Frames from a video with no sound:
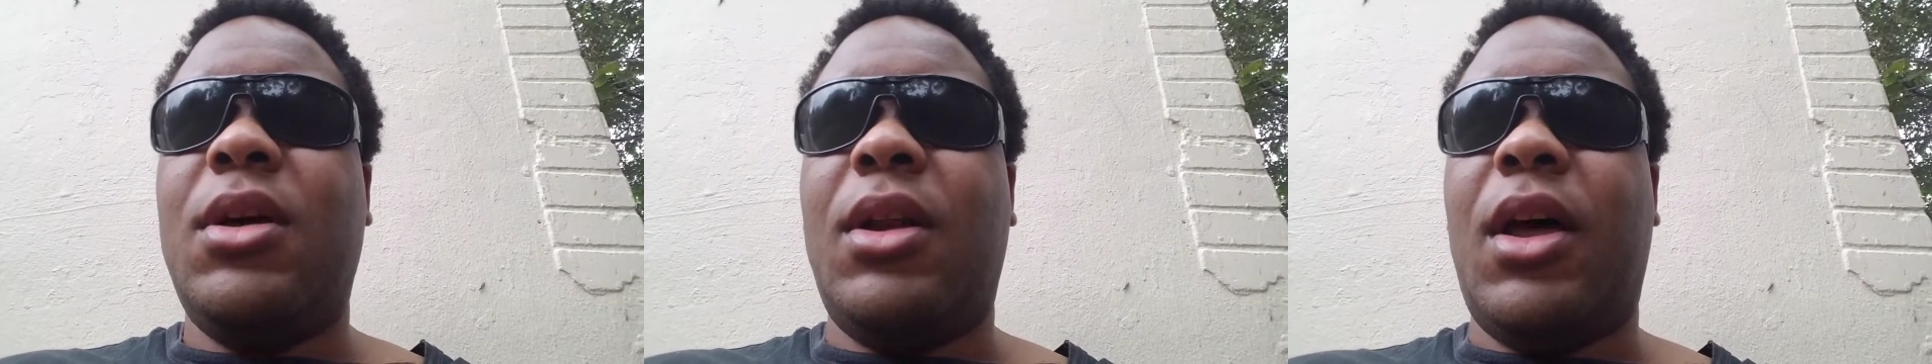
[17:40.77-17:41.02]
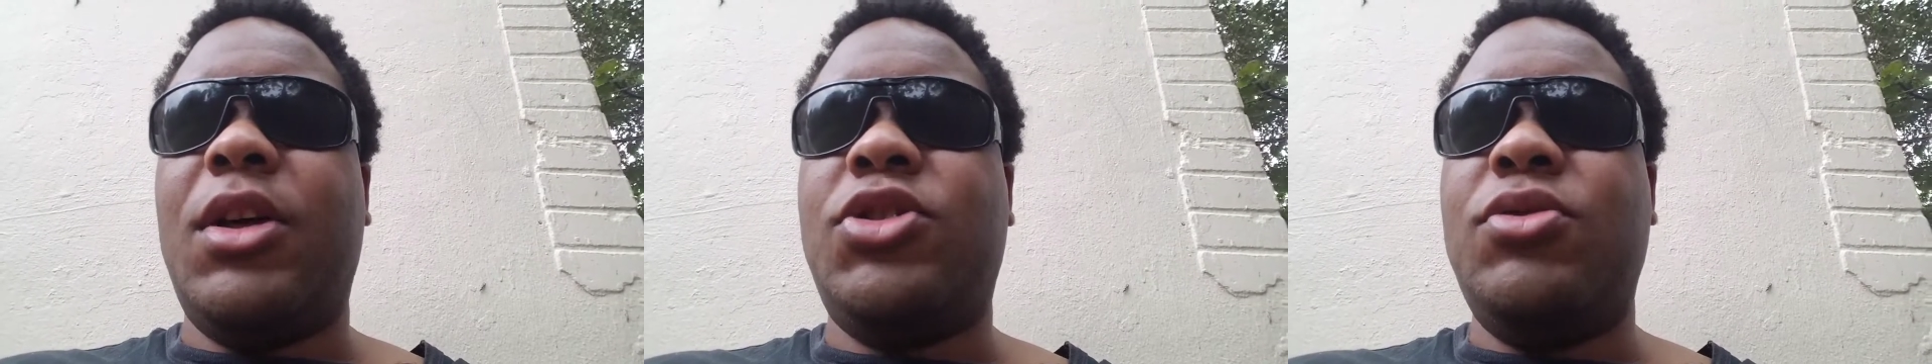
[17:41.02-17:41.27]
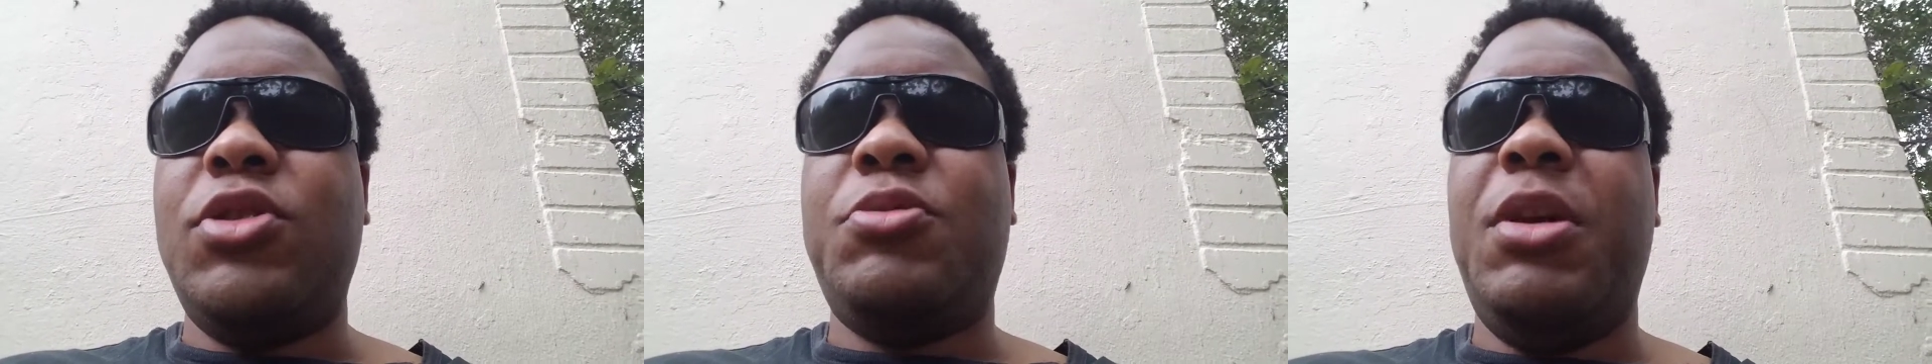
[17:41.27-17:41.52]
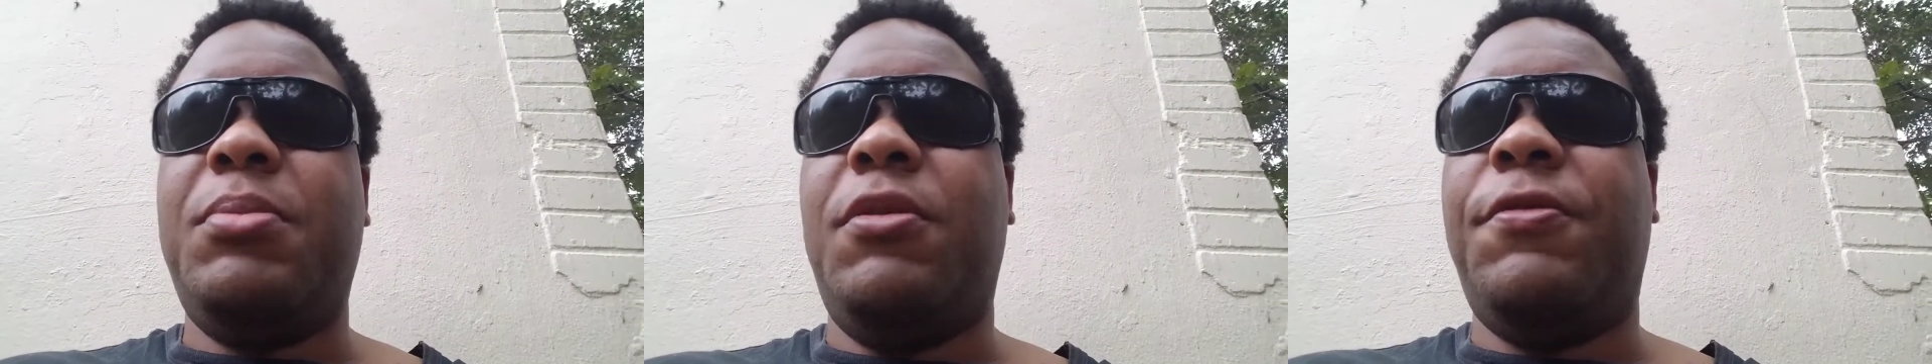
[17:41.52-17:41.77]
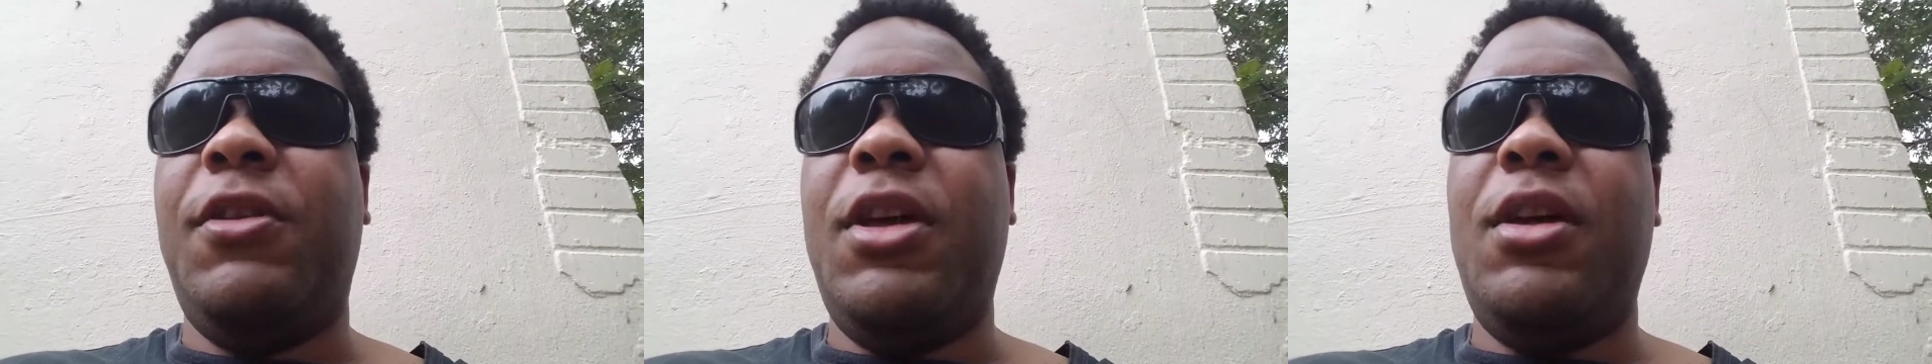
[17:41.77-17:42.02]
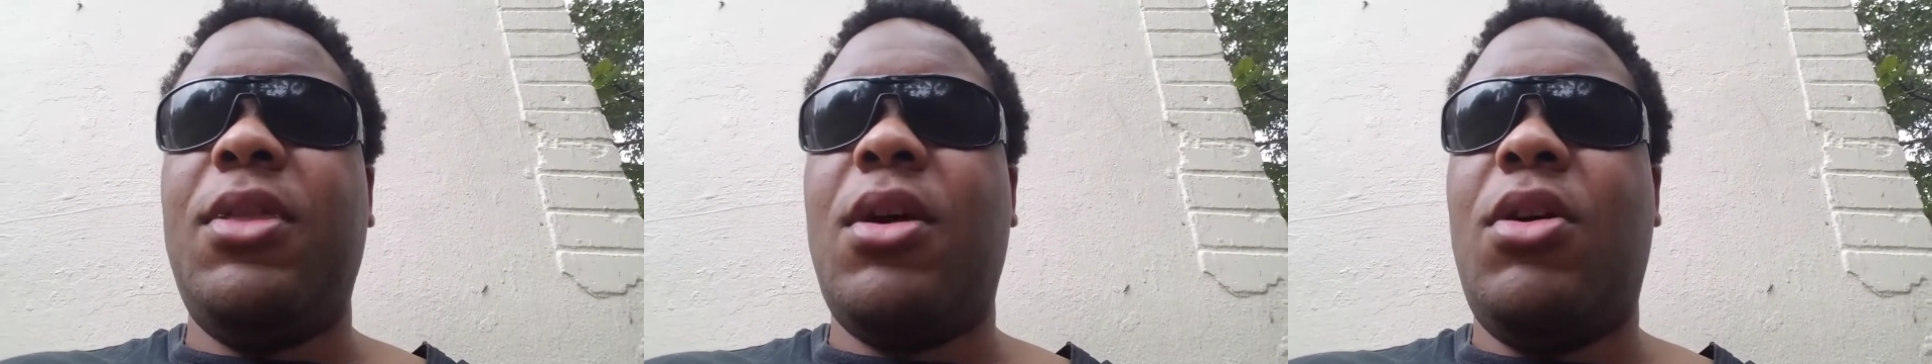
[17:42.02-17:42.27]
like Jewish people
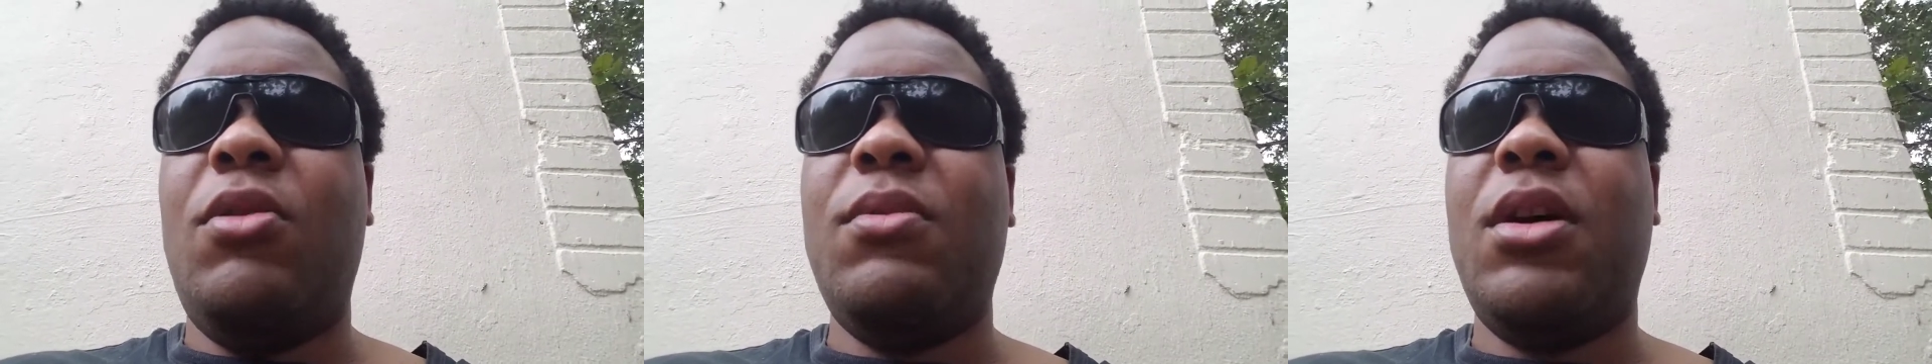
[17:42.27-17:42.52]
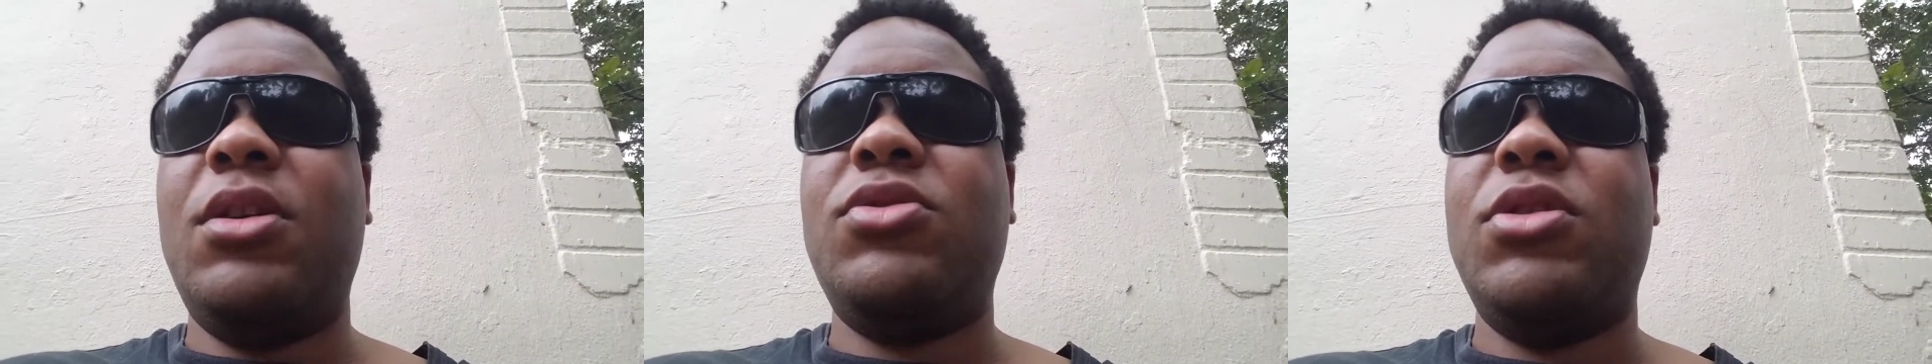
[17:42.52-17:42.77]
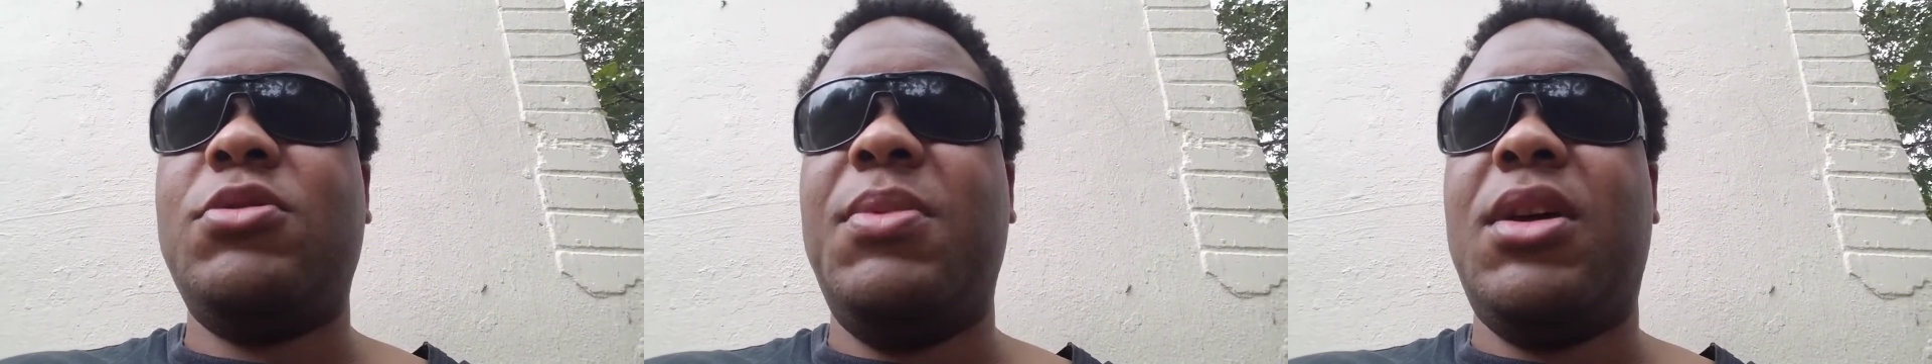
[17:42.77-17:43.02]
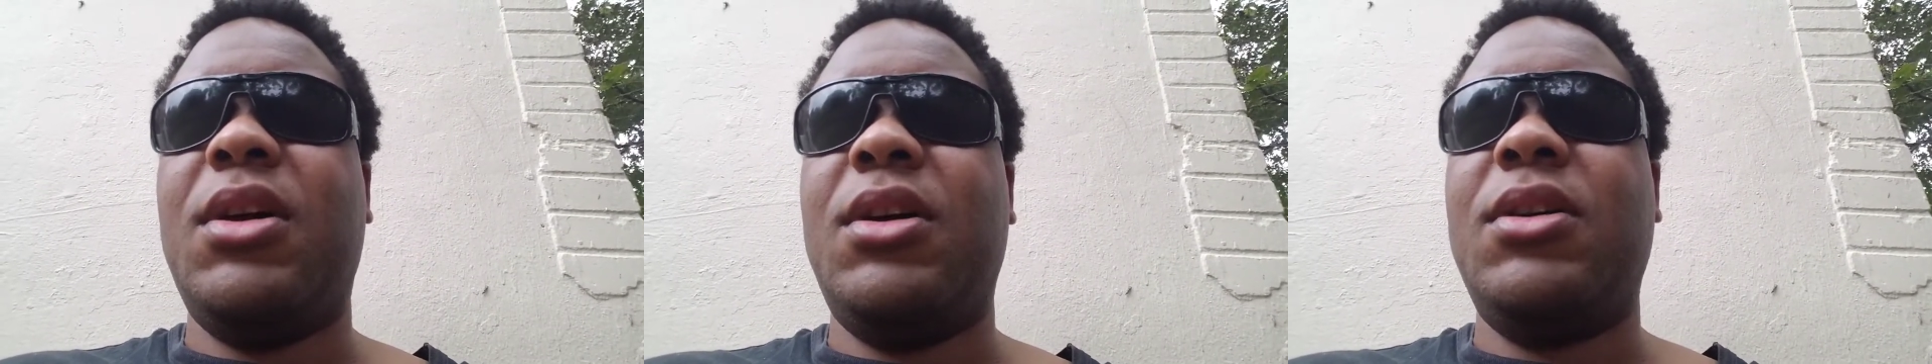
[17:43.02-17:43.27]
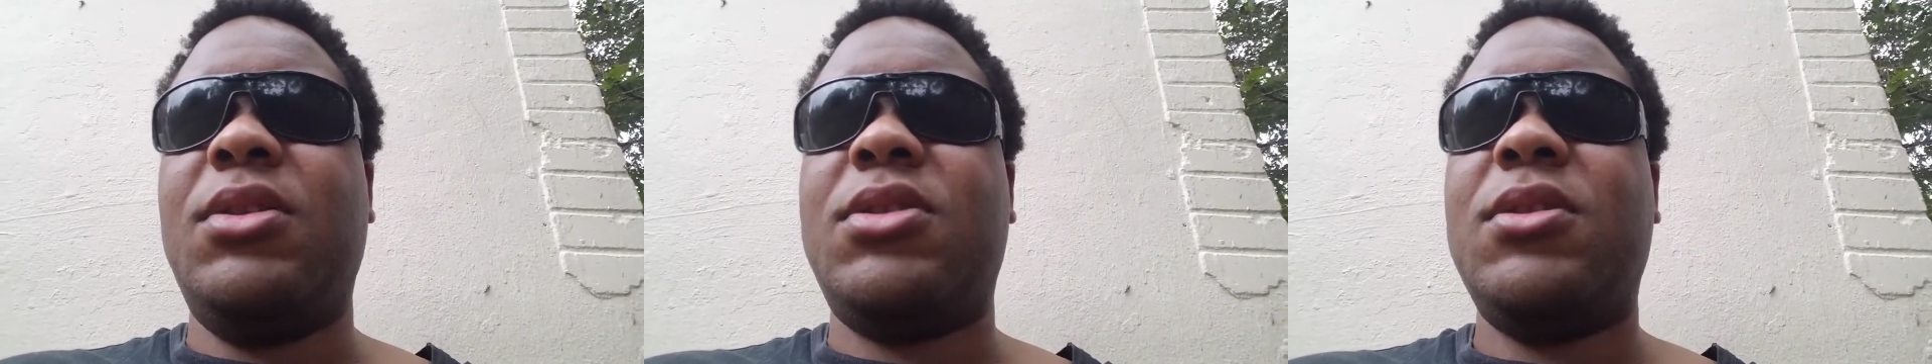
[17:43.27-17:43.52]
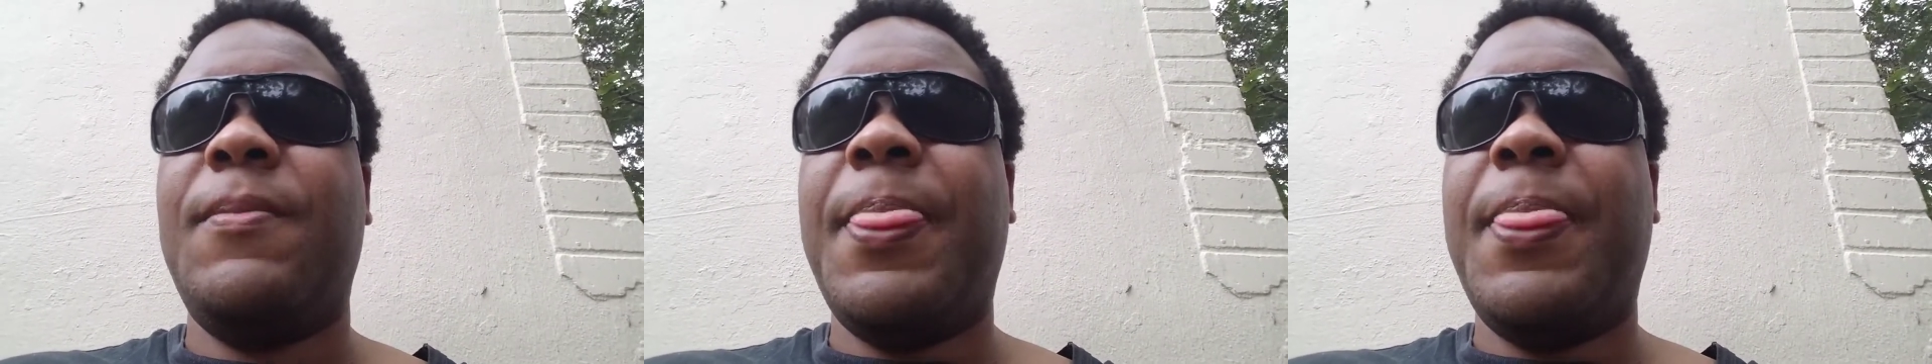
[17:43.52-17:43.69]
fleeing their home countries because